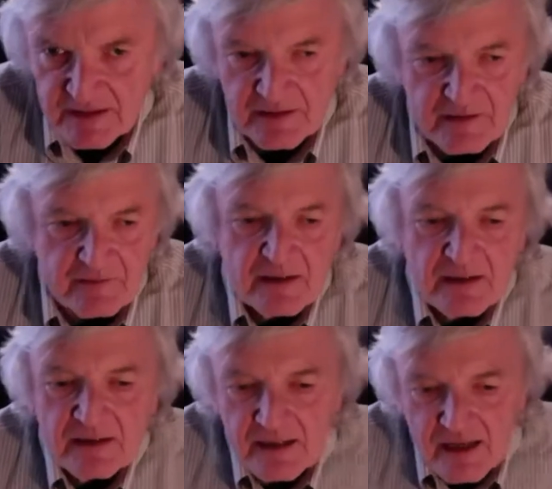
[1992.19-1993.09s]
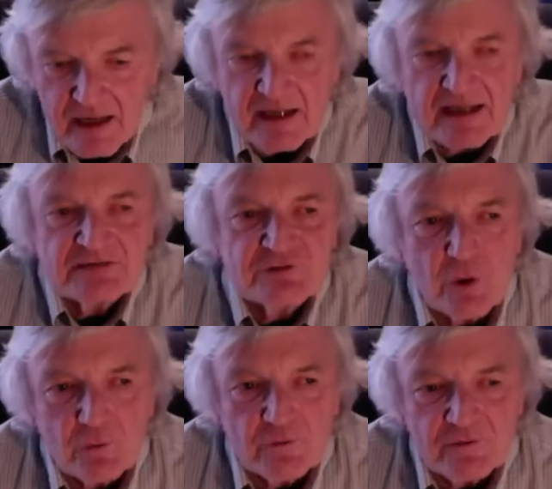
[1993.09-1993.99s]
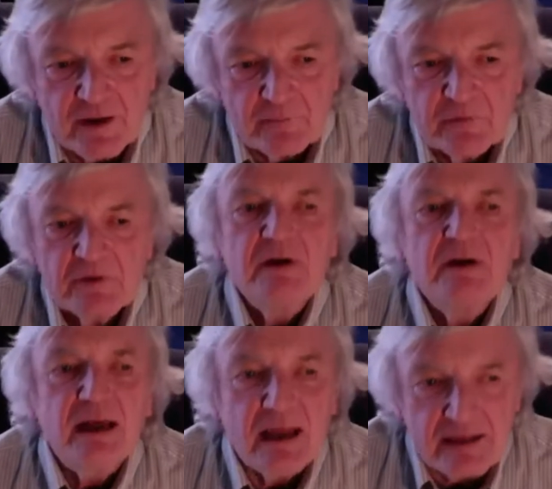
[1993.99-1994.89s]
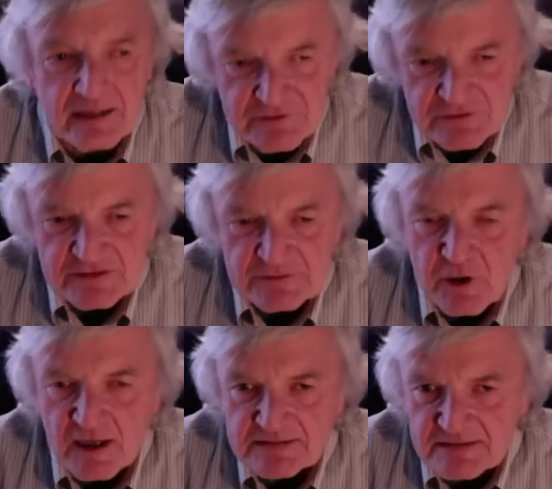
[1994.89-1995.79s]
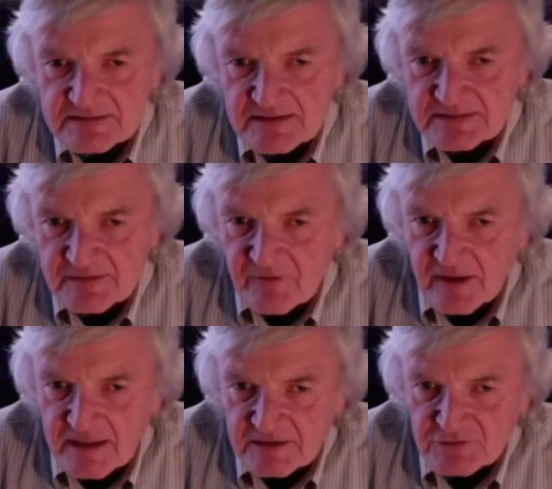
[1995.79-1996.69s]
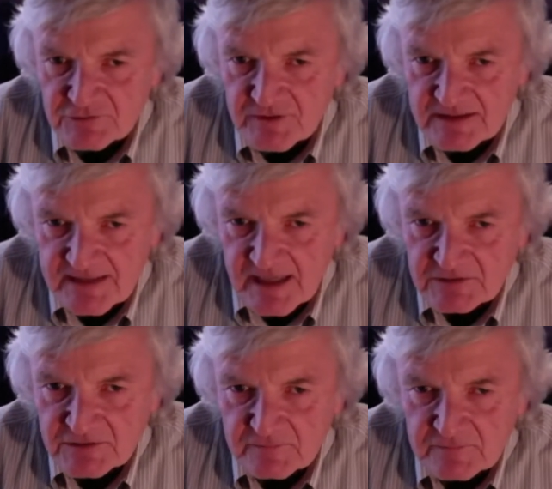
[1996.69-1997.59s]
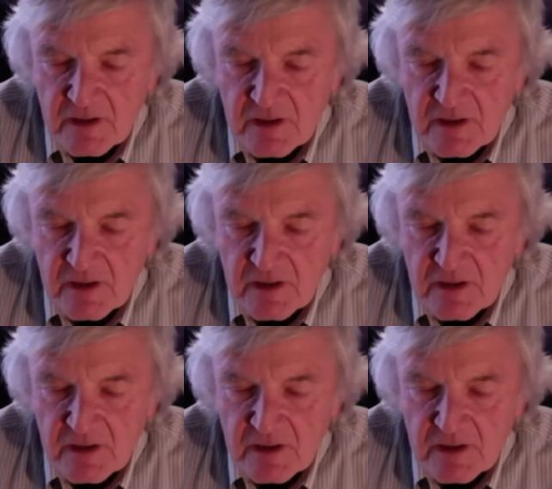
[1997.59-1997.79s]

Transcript: It kind of gets totaled up and it's just processed as a financial transaction.